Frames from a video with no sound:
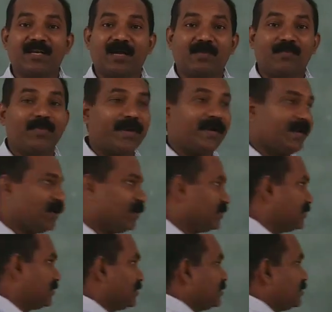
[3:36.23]
numbered
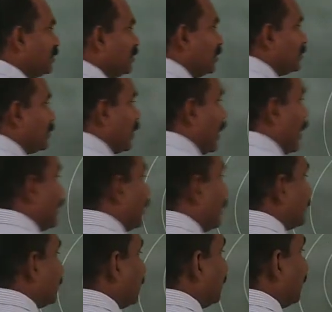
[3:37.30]
as, the
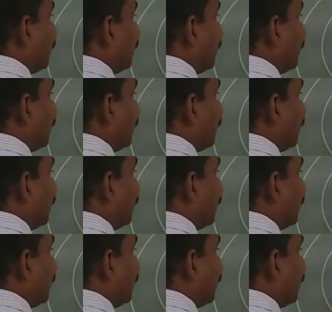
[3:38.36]
energy